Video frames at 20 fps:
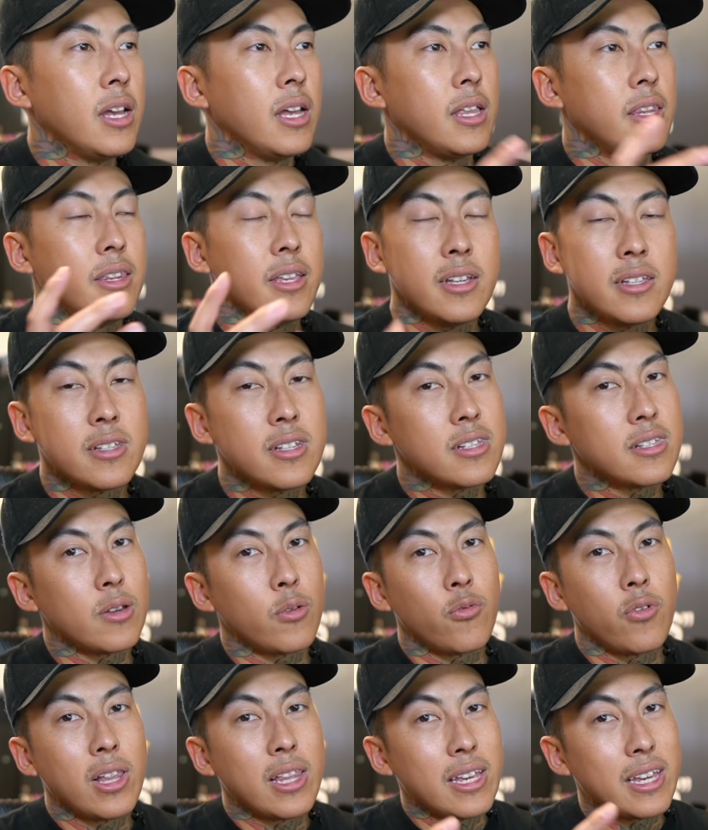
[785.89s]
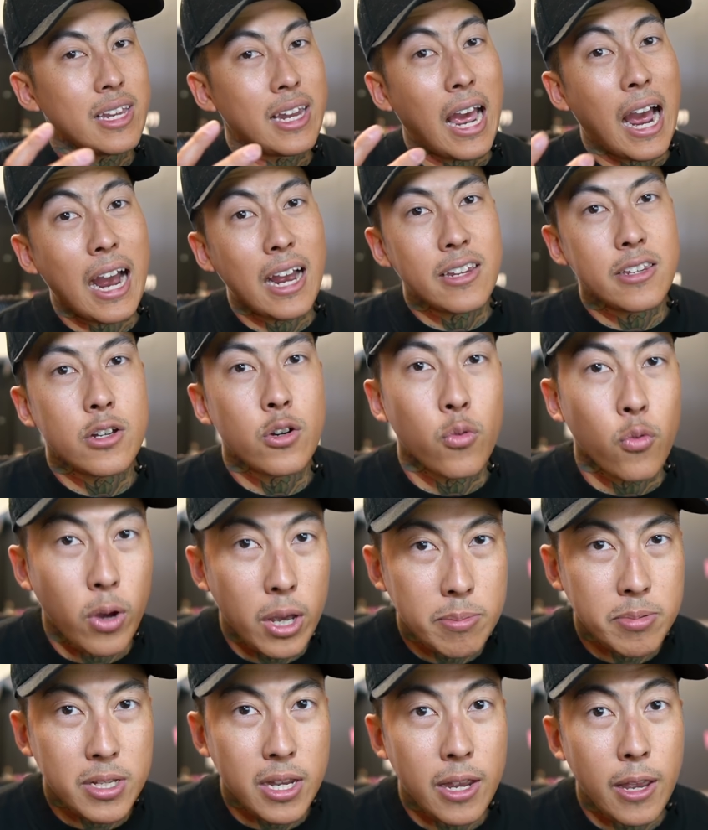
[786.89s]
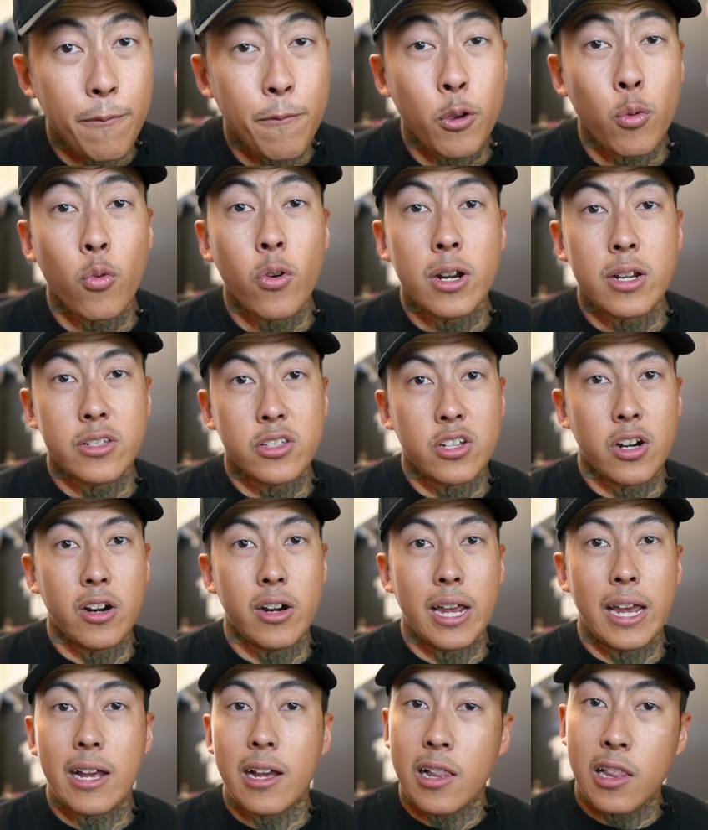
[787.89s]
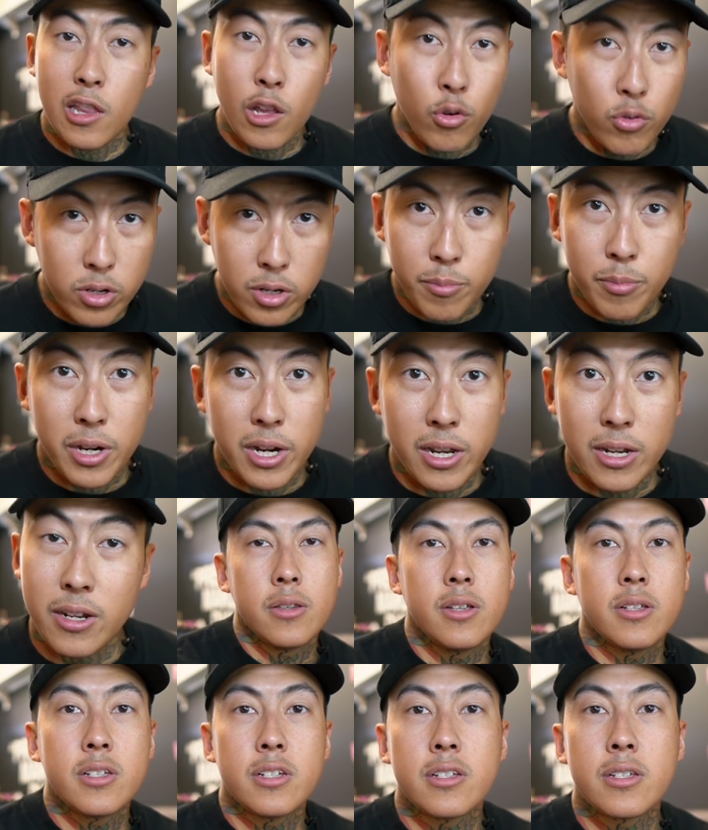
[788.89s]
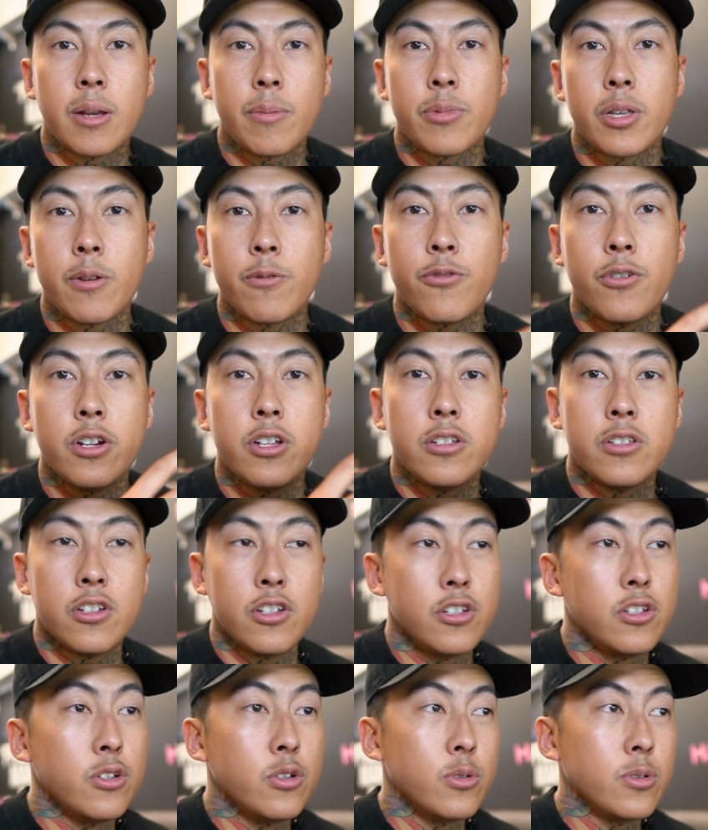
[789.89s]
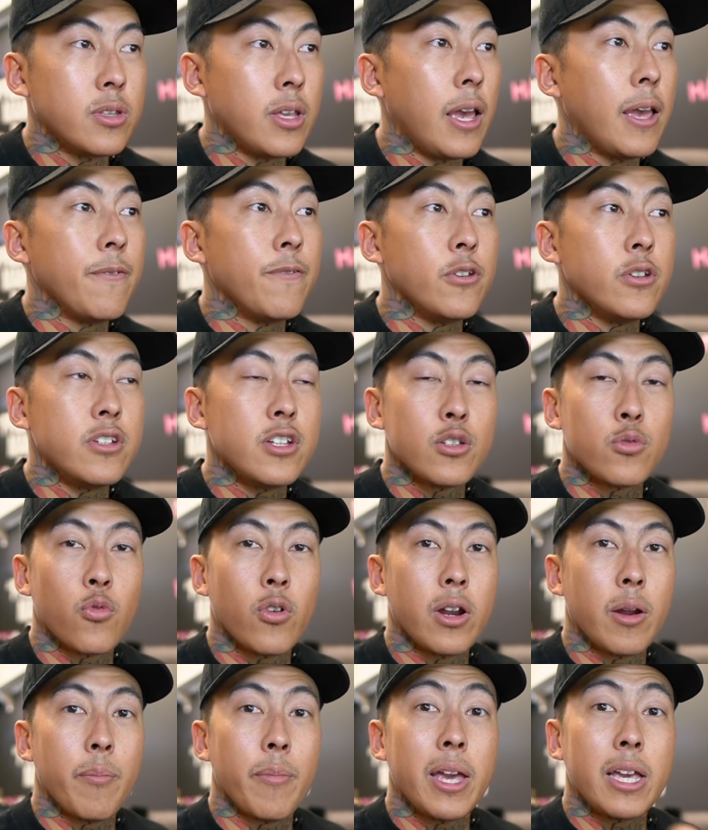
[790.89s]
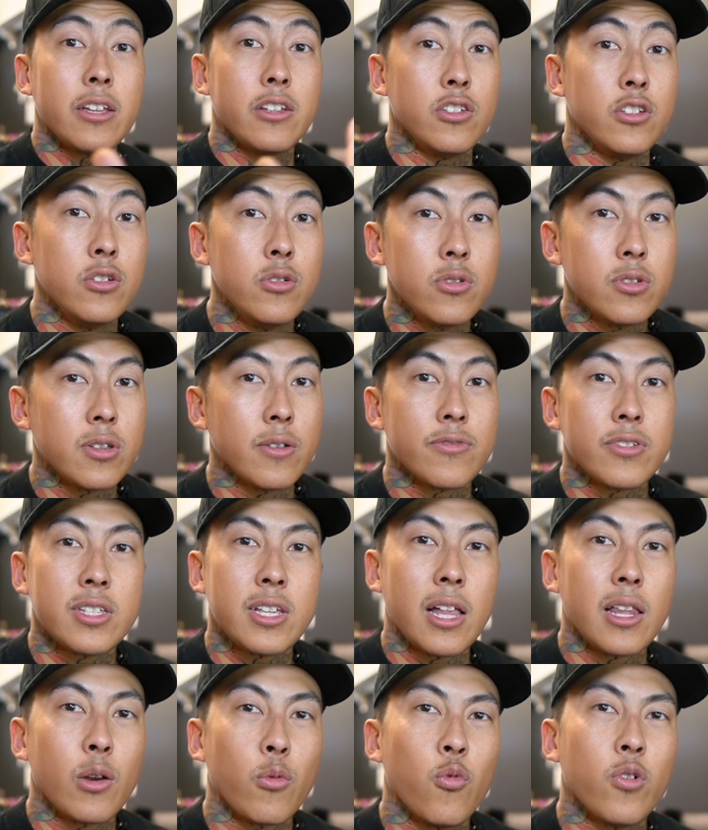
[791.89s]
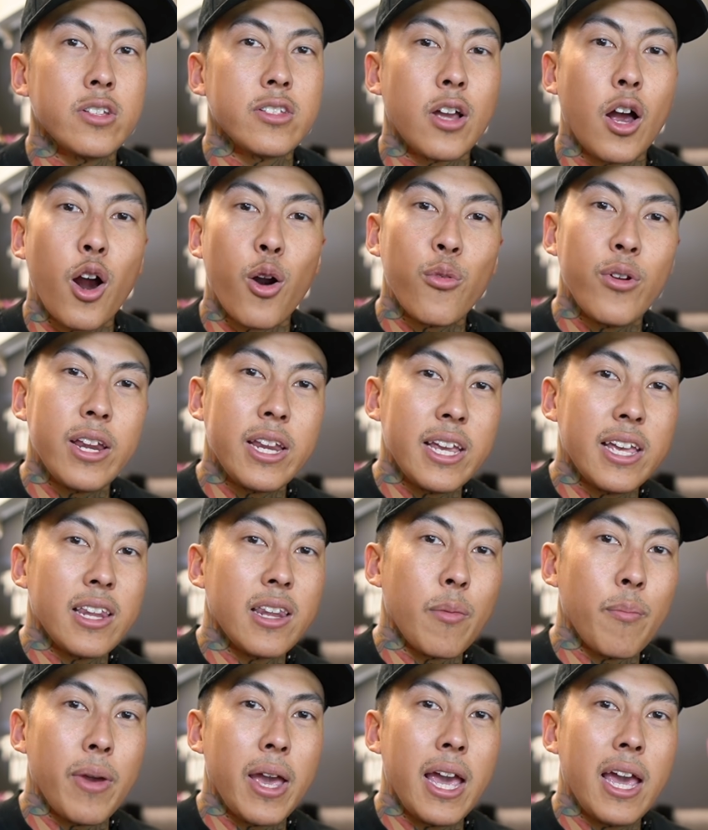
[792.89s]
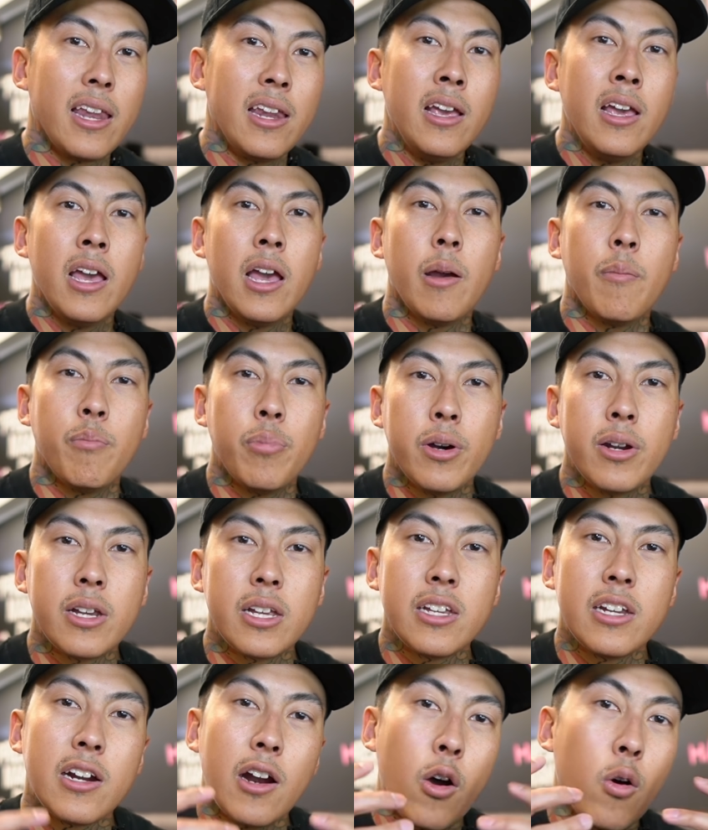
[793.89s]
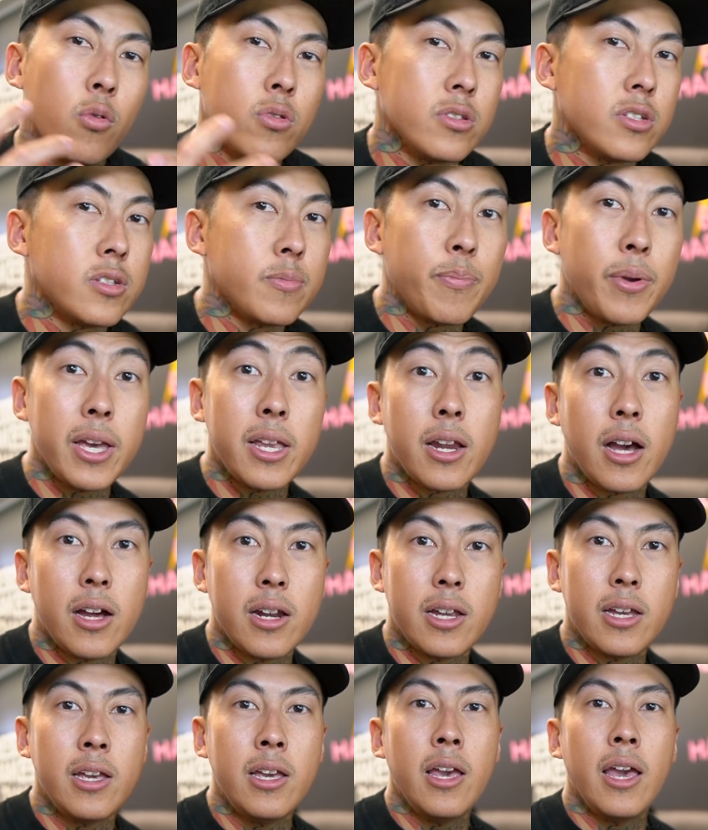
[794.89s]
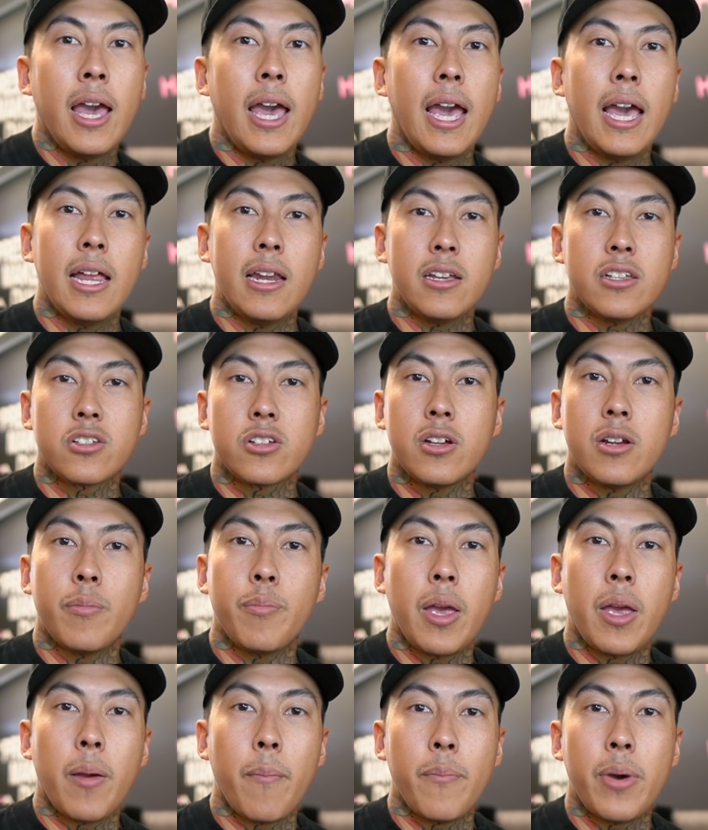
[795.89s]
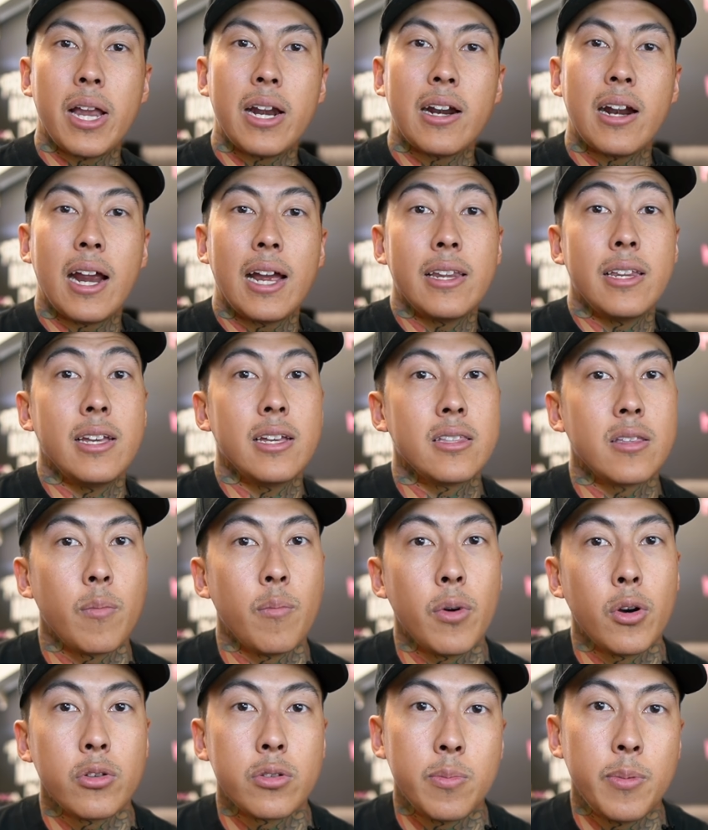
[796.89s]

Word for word: This isn't really an ideal website if you want to start a clothing brand. This is something for you to use if you just want to make use of selling what's already in demand and putting your own spin on it, and it's going to be a better idea than most